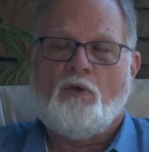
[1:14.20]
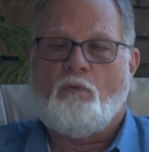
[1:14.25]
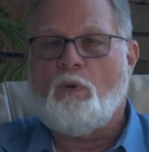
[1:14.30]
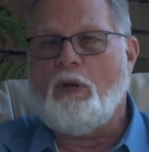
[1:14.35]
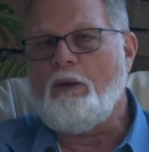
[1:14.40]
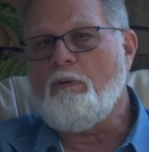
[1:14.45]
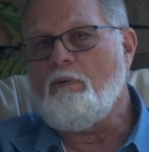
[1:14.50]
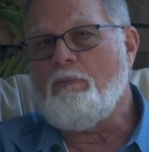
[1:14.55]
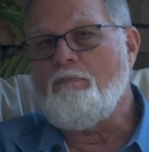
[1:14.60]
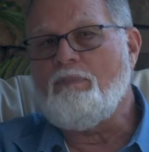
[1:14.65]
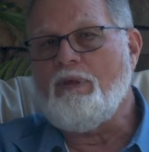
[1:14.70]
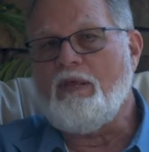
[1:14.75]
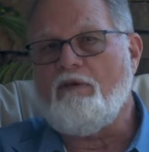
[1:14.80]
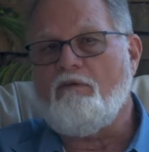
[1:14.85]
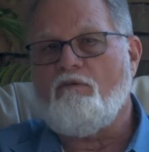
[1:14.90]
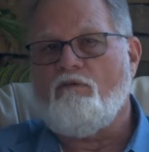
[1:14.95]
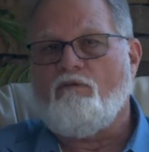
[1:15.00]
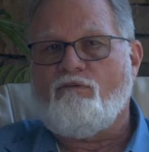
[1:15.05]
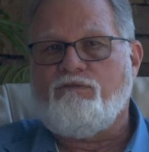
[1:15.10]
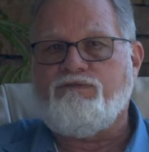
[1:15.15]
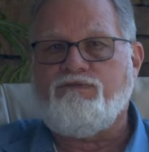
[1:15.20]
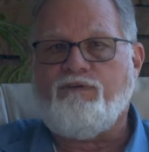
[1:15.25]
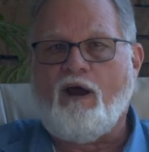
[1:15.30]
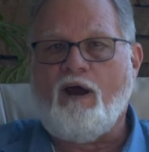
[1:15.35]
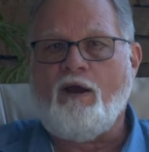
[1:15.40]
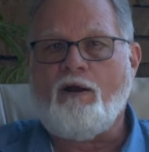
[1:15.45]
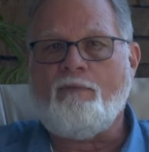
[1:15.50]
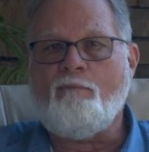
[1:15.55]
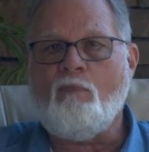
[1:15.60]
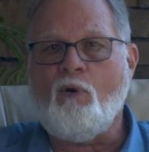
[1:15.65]
We would be
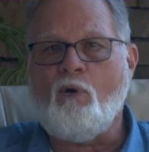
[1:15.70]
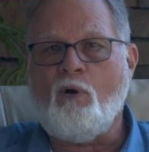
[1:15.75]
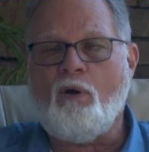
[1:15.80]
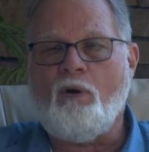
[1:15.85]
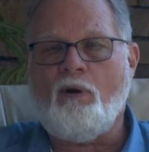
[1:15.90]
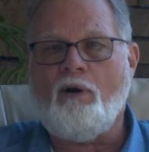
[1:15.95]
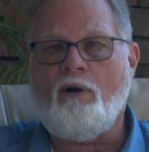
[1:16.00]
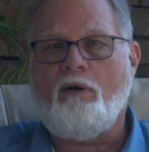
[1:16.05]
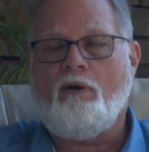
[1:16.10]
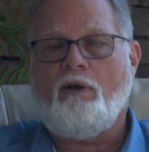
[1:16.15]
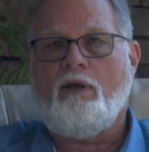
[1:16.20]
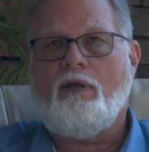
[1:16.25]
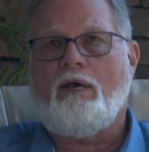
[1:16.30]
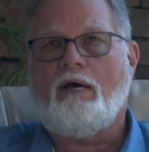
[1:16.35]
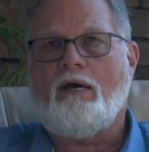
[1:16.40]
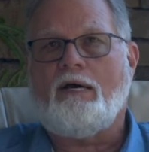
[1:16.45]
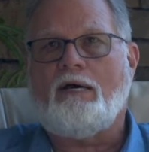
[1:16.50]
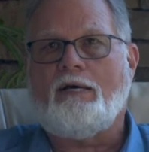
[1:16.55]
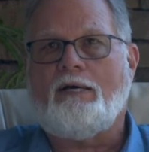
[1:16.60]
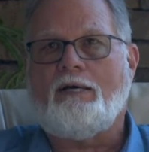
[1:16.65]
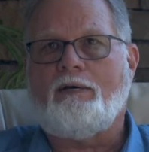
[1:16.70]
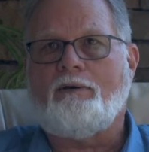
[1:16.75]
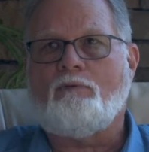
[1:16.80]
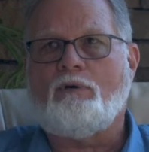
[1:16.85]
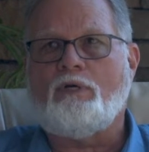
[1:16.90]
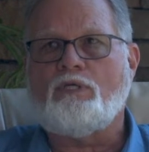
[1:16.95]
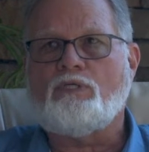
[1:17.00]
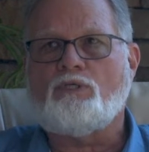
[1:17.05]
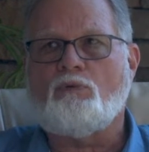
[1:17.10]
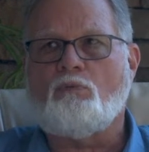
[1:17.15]
far more, uh,
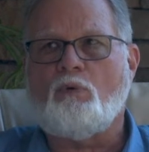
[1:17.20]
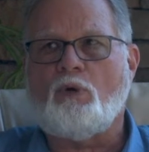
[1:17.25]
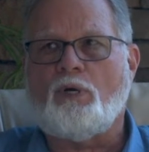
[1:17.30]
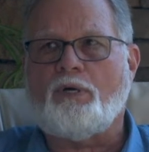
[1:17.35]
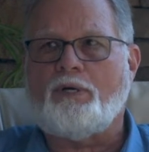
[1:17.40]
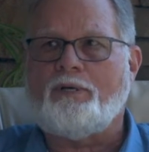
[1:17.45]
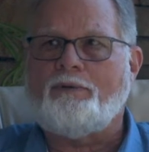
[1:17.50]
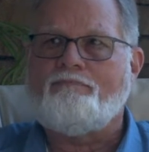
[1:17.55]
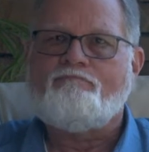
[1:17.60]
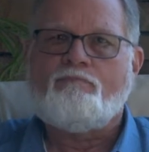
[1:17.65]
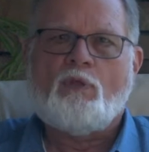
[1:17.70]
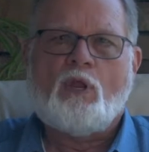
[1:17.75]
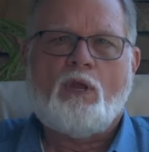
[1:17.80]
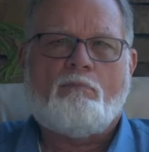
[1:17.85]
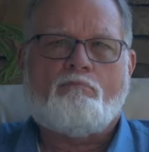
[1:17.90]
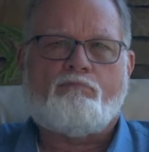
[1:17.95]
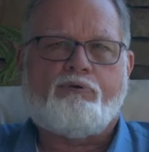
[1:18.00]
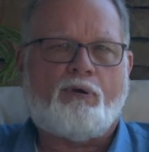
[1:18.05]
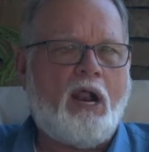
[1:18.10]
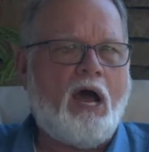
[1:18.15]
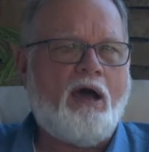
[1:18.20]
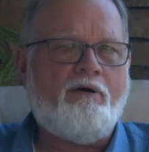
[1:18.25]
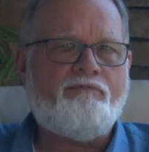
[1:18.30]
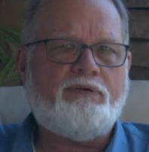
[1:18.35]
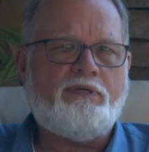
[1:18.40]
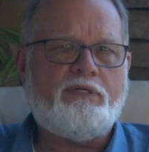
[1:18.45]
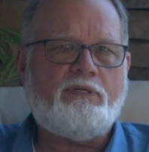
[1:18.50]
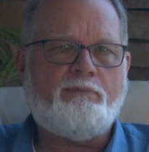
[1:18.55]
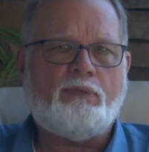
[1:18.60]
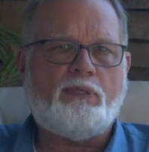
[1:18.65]
what is the word,
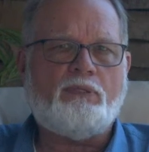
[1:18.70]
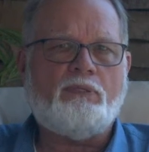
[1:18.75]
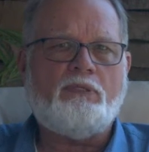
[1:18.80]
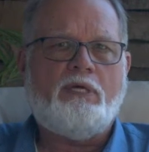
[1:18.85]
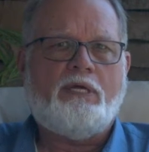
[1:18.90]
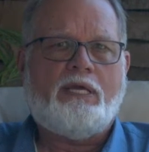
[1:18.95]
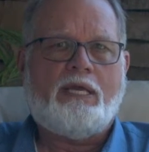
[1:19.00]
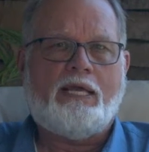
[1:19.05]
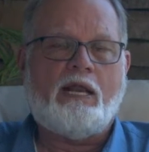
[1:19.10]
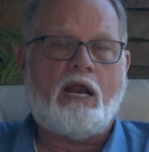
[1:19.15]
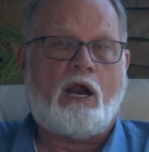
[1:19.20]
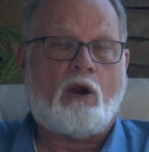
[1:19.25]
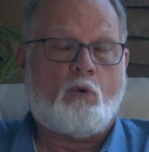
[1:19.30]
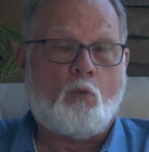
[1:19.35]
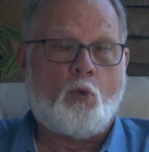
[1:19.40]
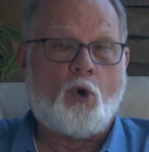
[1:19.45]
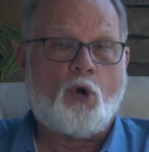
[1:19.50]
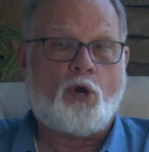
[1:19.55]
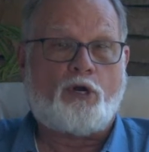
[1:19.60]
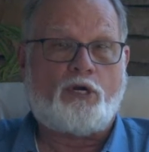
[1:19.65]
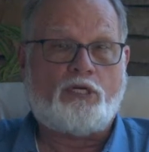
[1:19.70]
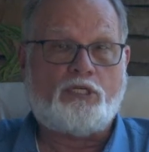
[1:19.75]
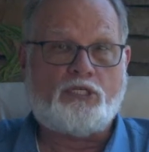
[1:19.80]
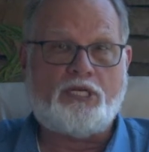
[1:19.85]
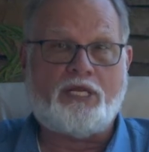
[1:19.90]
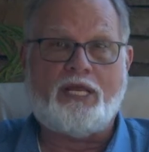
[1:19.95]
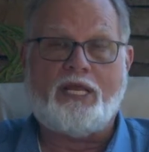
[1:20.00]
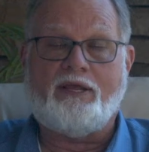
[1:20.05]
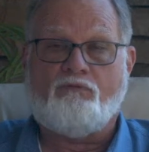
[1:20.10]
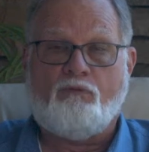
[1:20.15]
profitable in our works
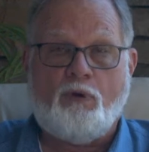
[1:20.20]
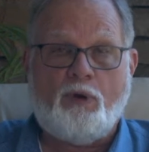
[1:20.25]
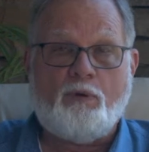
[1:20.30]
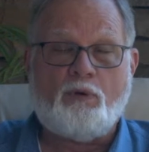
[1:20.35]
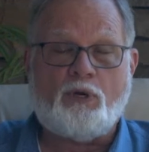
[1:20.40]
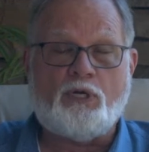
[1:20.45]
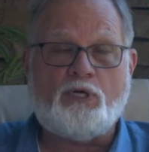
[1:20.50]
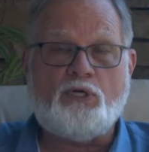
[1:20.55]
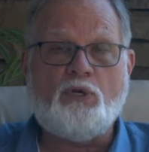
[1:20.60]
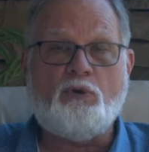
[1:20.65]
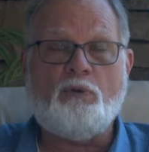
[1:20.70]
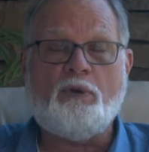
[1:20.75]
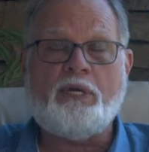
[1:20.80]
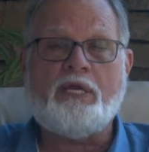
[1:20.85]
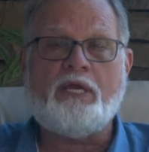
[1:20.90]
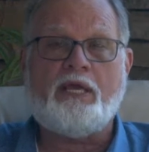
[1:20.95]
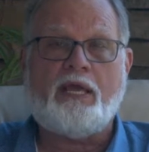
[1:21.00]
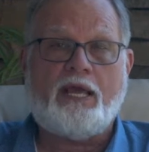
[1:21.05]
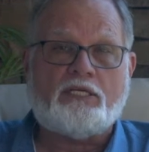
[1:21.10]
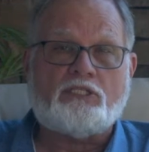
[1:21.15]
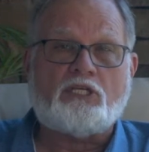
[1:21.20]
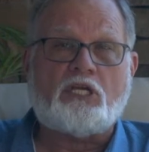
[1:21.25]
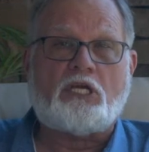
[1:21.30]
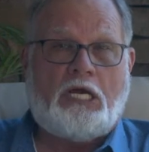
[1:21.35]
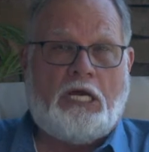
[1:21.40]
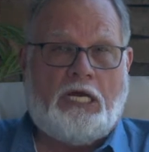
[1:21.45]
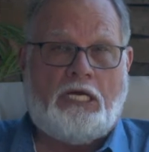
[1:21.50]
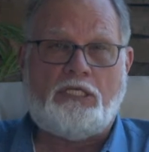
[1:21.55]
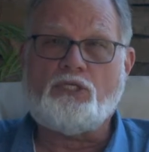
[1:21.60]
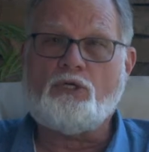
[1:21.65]
if we were doing it as a
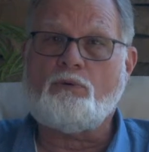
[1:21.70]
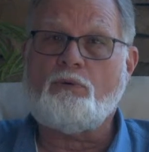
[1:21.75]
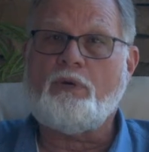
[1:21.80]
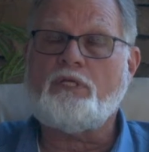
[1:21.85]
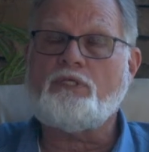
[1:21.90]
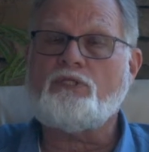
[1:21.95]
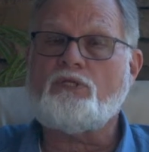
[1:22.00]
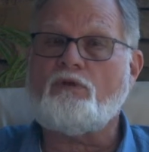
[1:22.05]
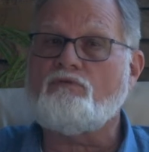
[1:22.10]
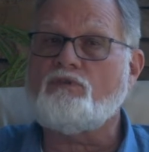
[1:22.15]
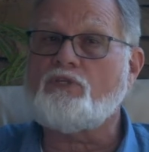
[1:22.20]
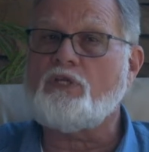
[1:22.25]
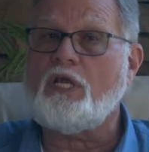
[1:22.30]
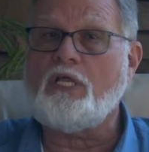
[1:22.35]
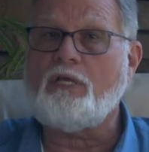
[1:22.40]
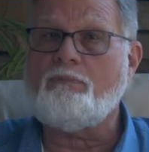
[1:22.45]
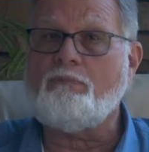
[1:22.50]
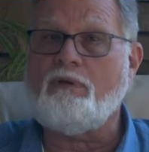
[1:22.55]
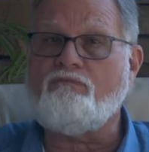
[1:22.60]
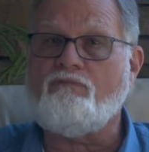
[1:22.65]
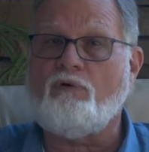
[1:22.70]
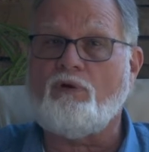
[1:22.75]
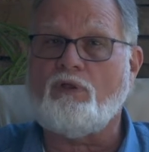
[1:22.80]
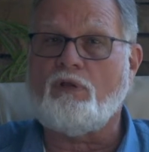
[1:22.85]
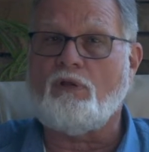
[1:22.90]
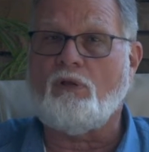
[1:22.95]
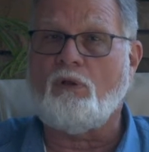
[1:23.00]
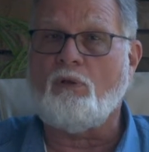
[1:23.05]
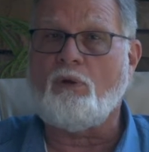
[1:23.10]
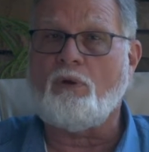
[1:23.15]
consequence of setting before
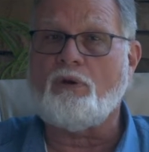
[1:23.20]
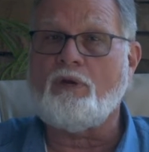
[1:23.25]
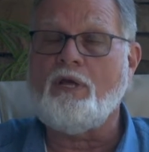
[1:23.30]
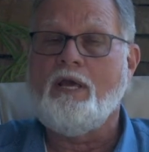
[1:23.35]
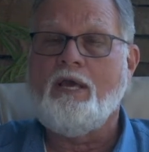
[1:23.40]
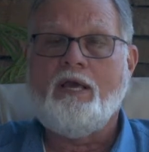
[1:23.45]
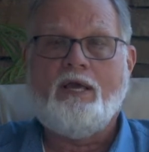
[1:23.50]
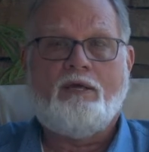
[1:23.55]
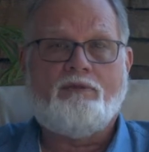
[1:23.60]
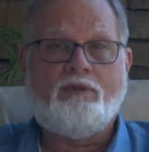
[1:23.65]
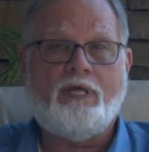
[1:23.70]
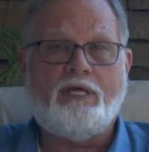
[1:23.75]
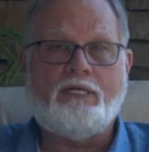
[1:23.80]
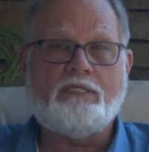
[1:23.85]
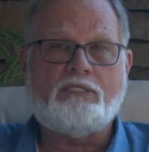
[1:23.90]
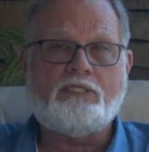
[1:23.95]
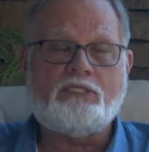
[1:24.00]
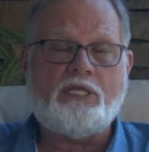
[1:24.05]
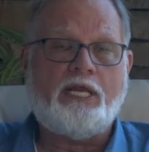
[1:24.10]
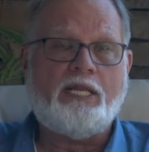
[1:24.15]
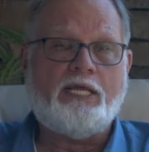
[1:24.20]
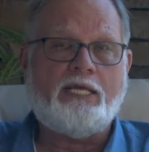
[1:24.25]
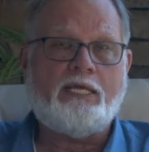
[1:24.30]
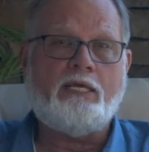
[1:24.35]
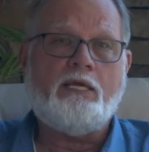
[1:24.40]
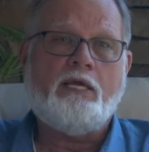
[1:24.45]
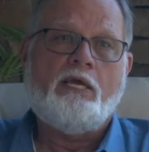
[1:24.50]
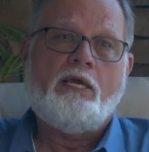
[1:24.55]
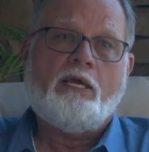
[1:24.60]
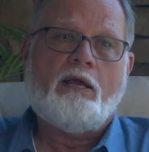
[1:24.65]
the Lord than
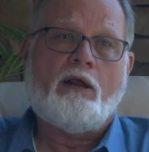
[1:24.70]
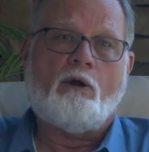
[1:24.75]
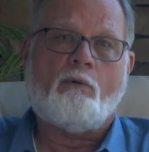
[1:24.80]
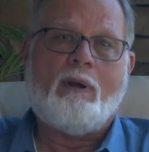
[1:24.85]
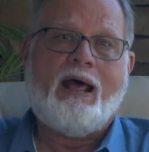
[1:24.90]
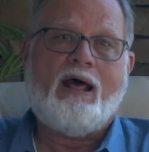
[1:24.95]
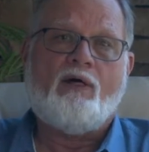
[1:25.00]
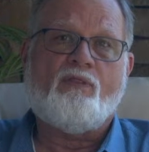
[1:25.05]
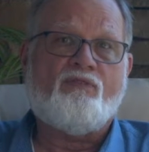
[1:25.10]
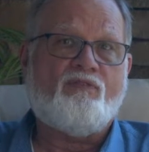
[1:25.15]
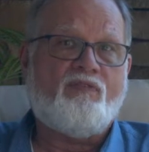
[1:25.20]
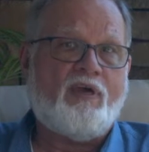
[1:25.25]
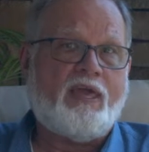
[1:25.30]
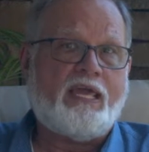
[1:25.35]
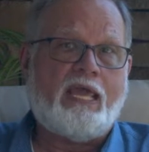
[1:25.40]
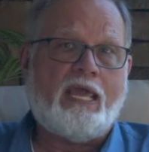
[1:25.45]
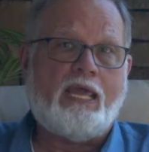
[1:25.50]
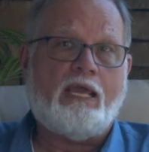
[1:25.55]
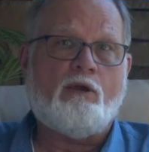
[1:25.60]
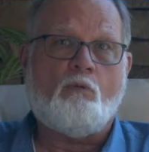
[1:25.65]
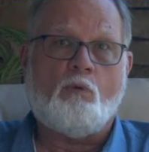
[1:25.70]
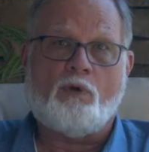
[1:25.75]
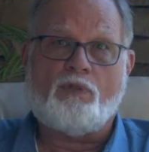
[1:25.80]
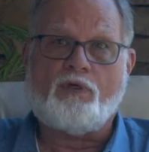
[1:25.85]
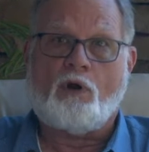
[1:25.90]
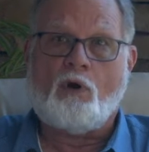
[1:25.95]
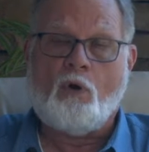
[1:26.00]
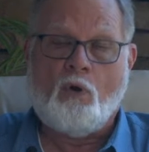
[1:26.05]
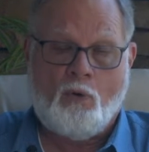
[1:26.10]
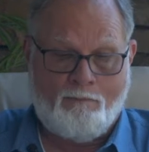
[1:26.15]
setting around thinking with
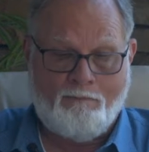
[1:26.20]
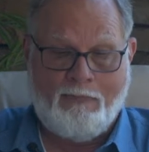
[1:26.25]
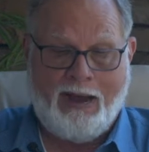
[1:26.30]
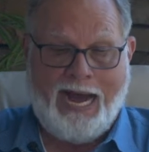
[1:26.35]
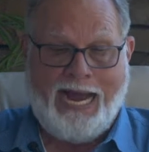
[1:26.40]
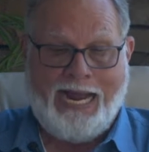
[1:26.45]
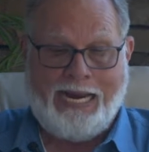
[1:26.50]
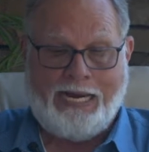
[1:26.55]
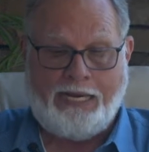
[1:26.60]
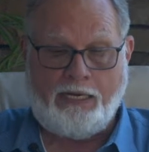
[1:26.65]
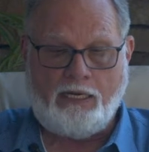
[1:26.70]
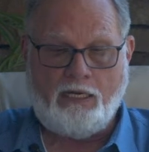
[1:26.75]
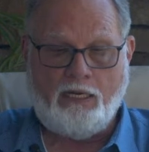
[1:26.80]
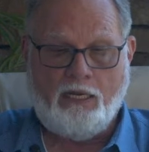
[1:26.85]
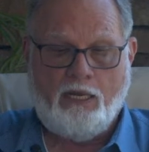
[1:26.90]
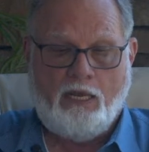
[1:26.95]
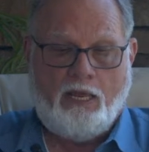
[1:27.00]
our own mind.